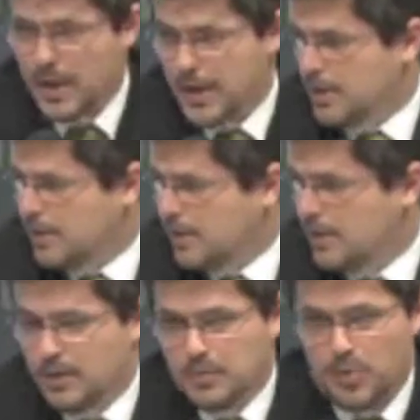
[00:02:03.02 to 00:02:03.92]
Bank
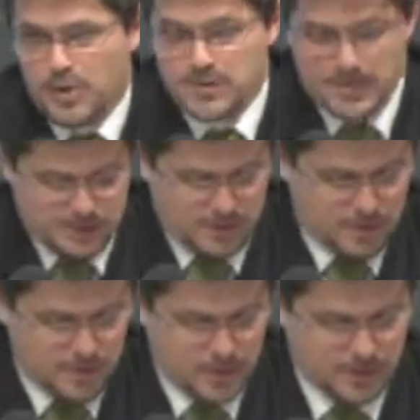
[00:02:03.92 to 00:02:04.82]
president
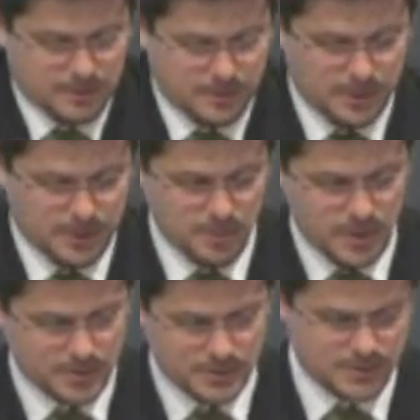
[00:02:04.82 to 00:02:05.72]
or
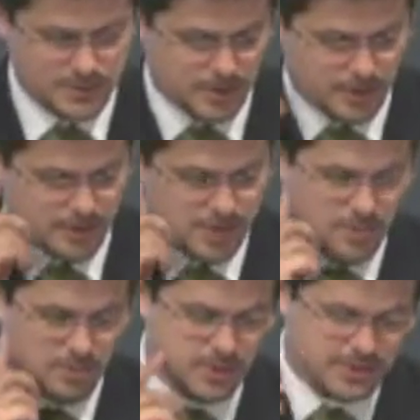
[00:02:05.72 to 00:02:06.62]
UN Secretary
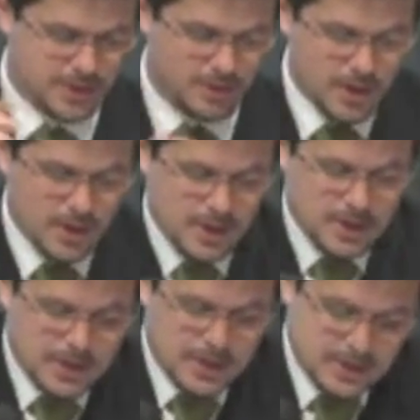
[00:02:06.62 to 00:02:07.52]
General, etc.
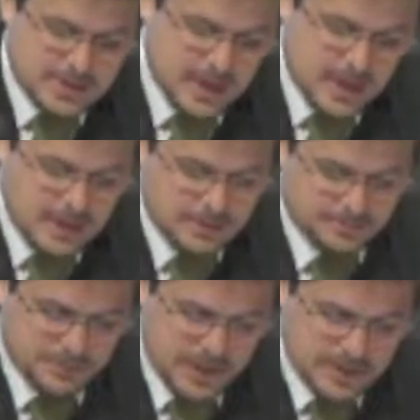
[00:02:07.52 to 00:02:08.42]
Serra
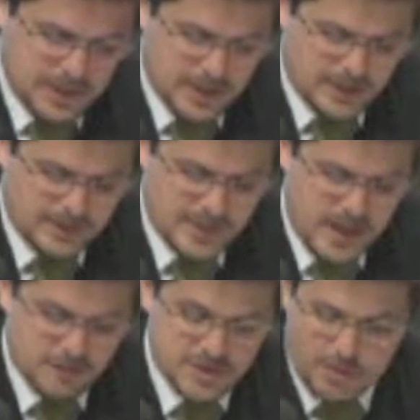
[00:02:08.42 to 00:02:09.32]
is likely to
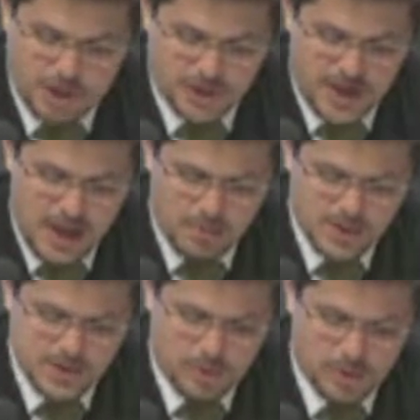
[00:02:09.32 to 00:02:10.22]
have a smaller
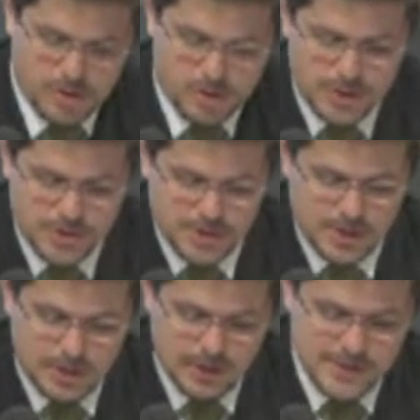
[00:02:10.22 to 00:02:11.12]
cabinet, smaller coalition,
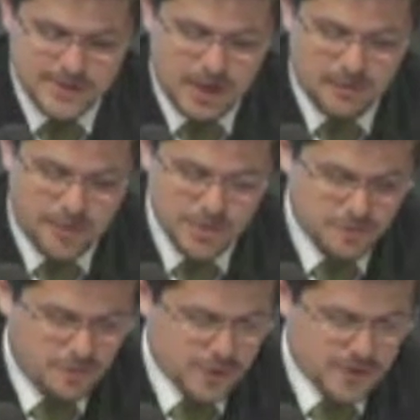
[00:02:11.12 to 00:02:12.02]
and less
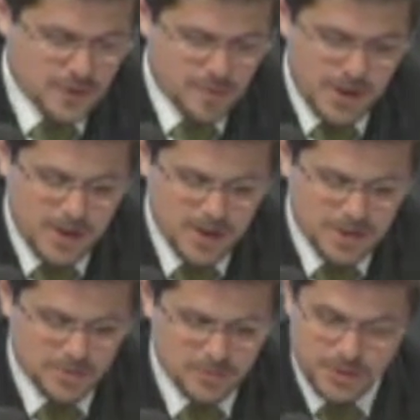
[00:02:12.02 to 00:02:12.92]
divergent voices on many
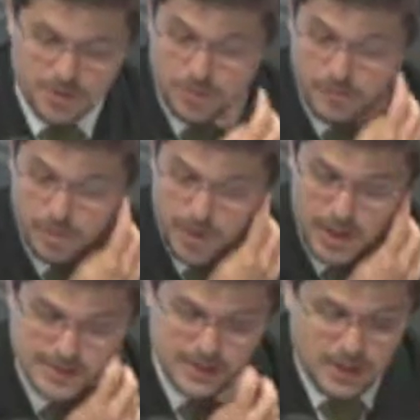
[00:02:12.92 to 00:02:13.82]
issues, including foreign
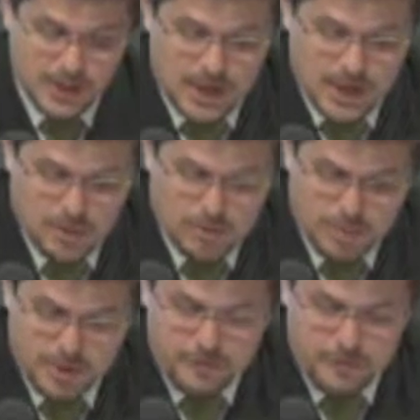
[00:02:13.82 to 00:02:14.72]
policy. He
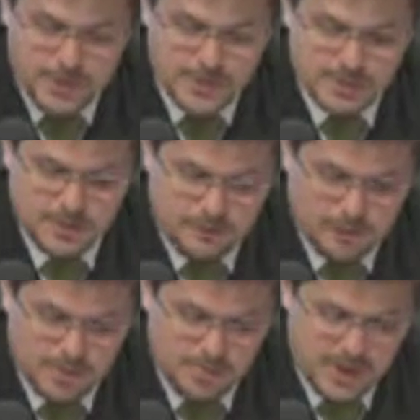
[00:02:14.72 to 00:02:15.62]
will be forced
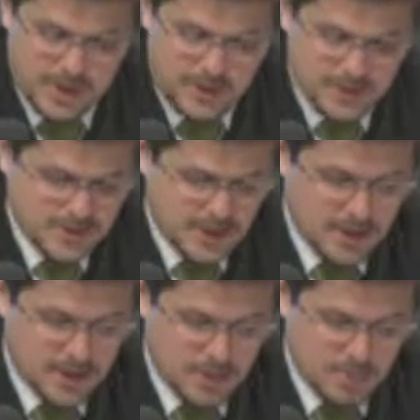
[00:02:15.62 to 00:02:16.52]
from the beginning to
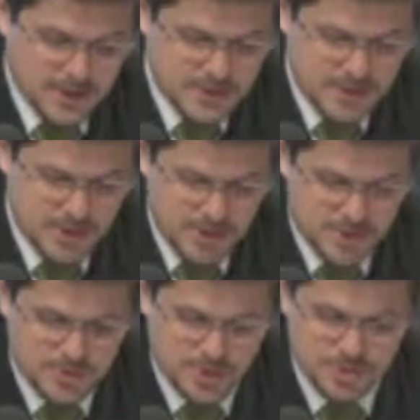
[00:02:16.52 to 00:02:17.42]
send a clear message on
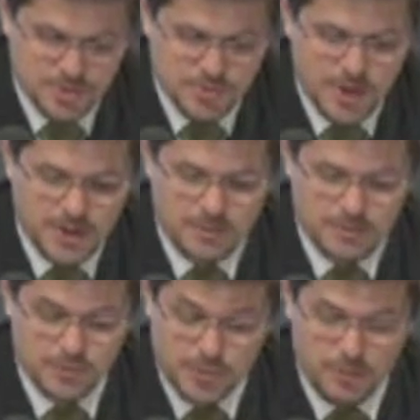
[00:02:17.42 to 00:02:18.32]
issues such as trade
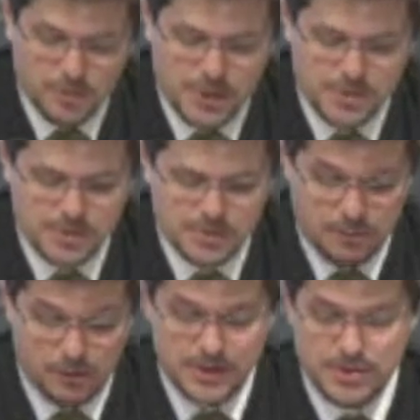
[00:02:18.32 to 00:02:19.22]

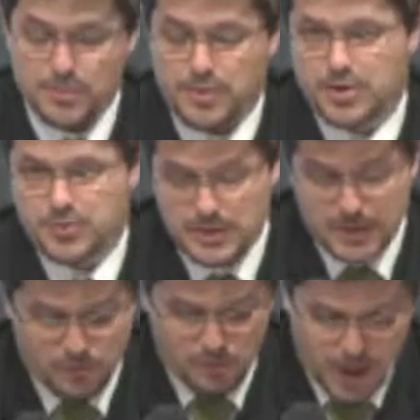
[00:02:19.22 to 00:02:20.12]
relations with countries
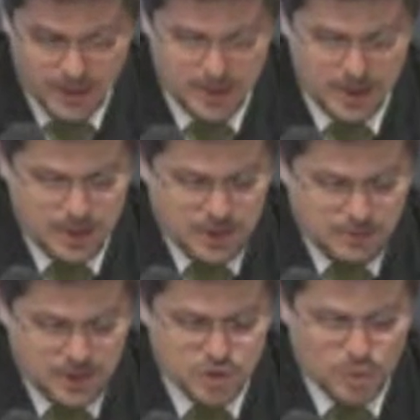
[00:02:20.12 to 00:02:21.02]
like Iran,
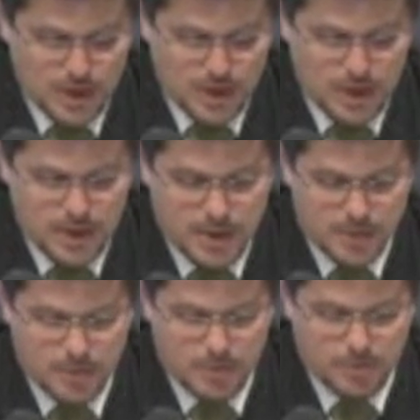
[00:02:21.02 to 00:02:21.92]
Venezuela, and
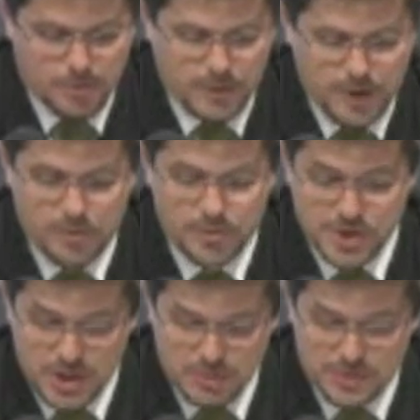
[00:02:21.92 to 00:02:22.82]
other authoritarian
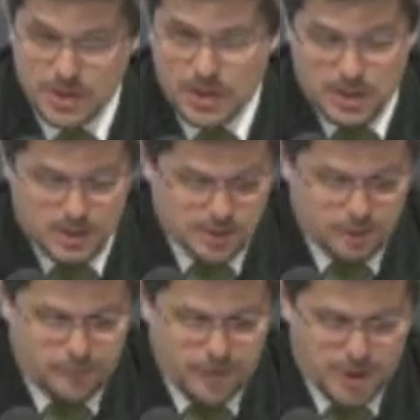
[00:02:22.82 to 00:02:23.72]
regimes.
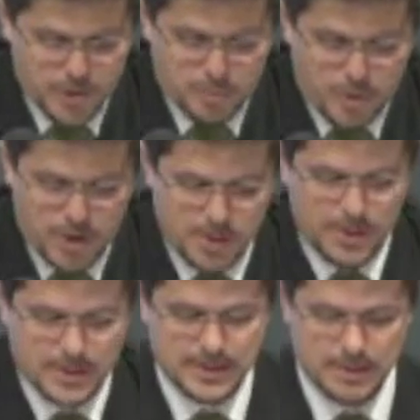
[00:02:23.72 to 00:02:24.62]
So far, his party,
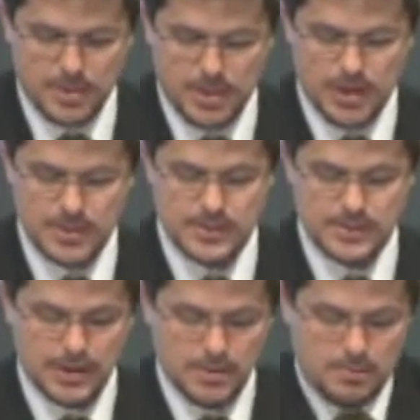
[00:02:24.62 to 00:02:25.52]
PSDB,
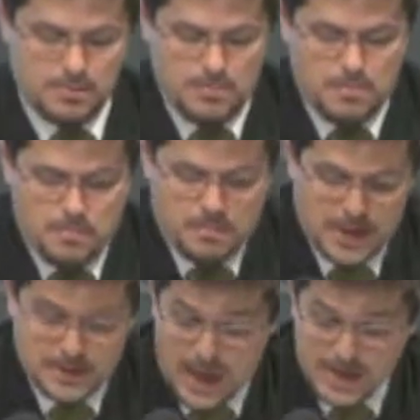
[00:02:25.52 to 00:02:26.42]

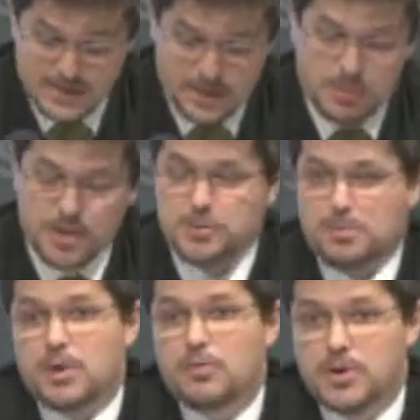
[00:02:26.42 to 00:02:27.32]
hasn't done
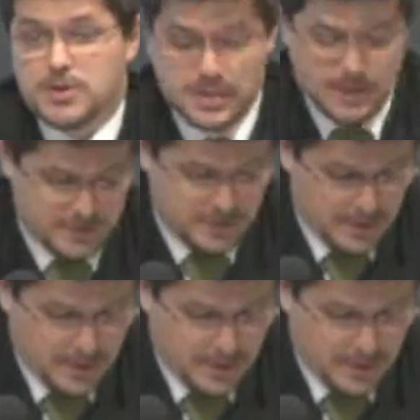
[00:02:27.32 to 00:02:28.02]
much but criticize.